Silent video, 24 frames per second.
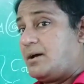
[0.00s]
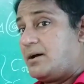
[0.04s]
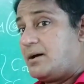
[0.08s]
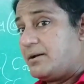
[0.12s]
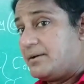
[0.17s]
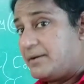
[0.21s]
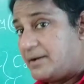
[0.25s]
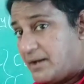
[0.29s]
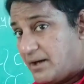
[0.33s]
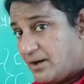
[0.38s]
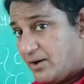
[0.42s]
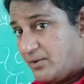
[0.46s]

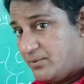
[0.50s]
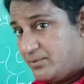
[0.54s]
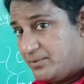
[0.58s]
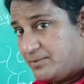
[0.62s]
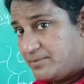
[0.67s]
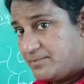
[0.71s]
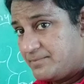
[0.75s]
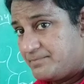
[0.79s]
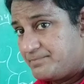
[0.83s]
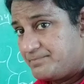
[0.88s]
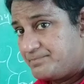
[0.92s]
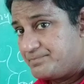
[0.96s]
Now,
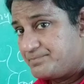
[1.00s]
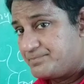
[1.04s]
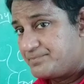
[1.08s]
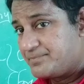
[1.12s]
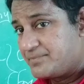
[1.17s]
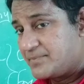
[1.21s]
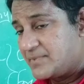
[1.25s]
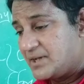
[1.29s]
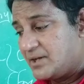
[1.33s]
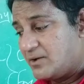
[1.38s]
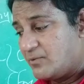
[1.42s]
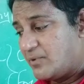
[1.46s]

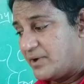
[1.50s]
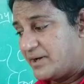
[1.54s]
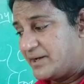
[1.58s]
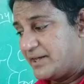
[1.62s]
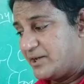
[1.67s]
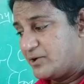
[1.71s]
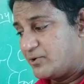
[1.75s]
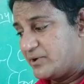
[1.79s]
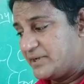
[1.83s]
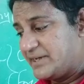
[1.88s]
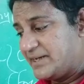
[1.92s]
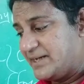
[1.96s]
when I
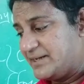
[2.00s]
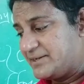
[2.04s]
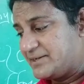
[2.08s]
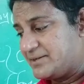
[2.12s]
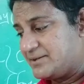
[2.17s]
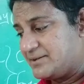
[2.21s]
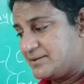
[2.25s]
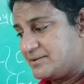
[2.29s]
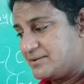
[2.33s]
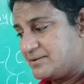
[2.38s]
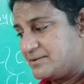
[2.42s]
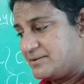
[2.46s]

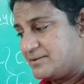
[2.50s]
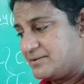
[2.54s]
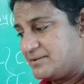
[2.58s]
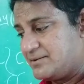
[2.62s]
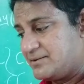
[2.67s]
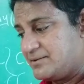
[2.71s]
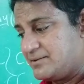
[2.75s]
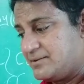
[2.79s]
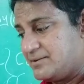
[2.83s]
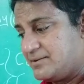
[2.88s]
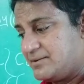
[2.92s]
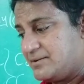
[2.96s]
rotate,
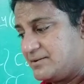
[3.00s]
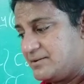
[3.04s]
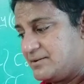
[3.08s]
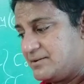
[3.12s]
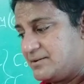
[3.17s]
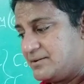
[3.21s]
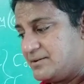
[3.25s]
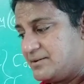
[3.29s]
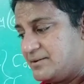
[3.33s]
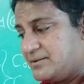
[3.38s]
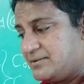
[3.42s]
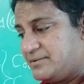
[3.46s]

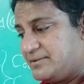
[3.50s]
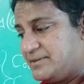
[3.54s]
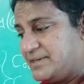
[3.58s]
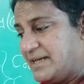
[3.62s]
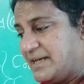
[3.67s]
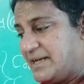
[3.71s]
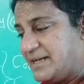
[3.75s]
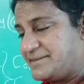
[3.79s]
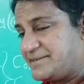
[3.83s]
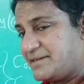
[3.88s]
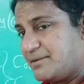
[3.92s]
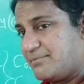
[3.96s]

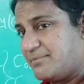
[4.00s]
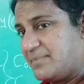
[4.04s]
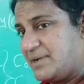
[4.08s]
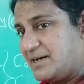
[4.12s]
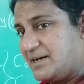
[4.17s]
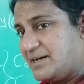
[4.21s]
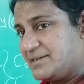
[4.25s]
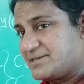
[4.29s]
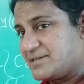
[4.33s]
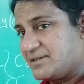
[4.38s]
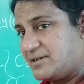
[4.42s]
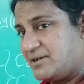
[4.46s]
there is a
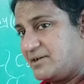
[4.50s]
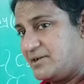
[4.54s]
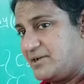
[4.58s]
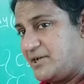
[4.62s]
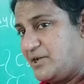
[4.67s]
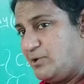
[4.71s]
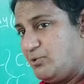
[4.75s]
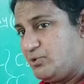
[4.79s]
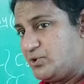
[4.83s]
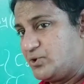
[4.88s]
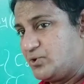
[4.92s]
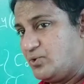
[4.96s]
mass
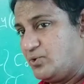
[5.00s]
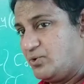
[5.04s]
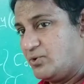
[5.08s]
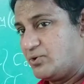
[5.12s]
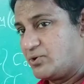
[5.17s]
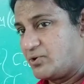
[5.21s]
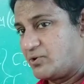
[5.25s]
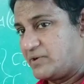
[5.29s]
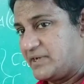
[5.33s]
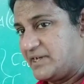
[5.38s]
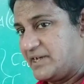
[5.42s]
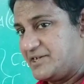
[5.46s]
due to
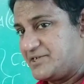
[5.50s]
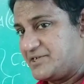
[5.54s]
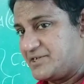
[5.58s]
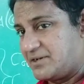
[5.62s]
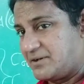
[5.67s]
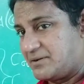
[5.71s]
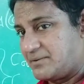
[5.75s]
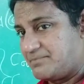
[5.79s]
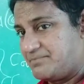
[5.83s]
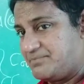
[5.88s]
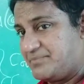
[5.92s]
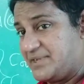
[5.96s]

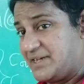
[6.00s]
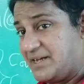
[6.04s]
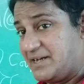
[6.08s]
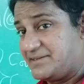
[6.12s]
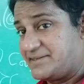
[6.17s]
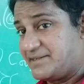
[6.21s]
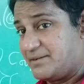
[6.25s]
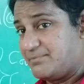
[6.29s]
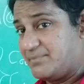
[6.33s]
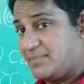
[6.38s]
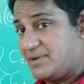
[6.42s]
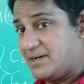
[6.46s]
rotation. There is
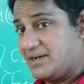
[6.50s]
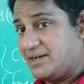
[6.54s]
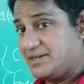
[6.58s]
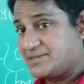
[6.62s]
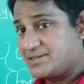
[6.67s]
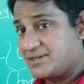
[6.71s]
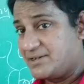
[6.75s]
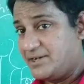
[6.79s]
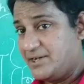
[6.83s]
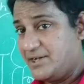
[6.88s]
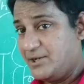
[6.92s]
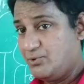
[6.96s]
a
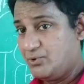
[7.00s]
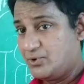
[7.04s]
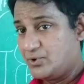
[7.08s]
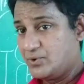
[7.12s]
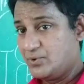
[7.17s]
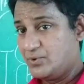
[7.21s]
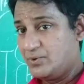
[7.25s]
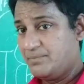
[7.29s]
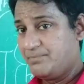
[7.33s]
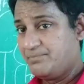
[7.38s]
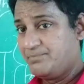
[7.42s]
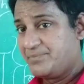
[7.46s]
mass due
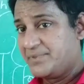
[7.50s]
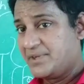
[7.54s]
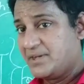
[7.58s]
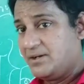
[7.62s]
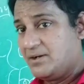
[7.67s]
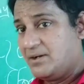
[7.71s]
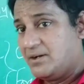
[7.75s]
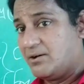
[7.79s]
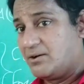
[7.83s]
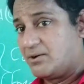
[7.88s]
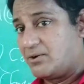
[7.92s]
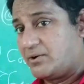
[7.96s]
to
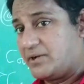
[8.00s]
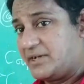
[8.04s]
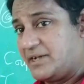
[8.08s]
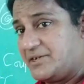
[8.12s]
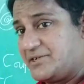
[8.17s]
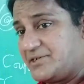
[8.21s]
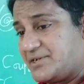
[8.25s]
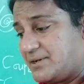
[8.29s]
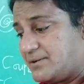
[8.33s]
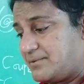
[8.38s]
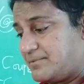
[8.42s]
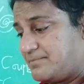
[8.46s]

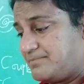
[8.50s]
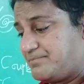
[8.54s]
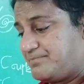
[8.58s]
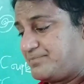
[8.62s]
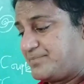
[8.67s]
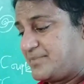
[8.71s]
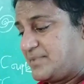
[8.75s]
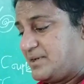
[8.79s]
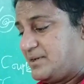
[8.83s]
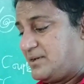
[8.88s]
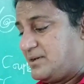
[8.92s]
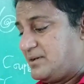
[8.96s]
rotation.
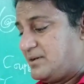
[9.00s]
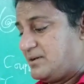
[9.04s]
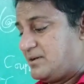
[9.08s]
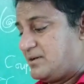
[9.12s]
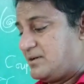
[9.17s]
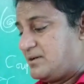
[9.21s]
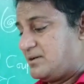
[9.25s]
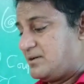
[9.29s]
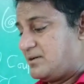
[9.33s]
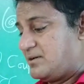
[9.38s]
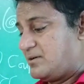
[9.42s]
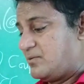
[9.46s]

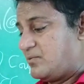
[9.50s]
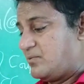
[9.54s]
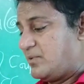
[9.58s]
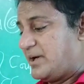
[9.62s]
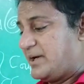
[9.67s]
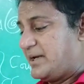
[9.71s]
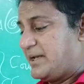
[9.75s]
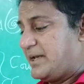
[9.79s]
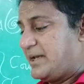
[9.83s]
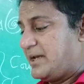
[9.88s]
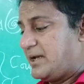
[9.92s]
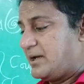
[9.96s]

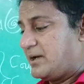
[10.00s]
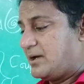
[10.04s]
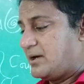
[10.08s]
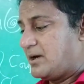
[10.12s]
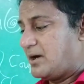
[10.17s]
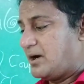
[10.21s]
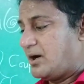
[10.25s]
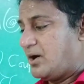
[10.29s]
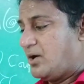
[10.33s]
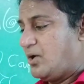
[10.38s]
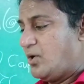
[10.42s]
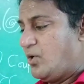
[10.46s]
When I
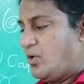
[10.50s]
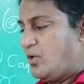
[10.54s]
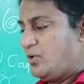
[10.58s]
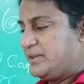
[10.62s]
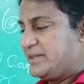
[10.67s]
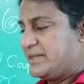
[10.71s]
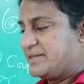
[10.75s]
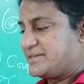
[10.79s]
hold the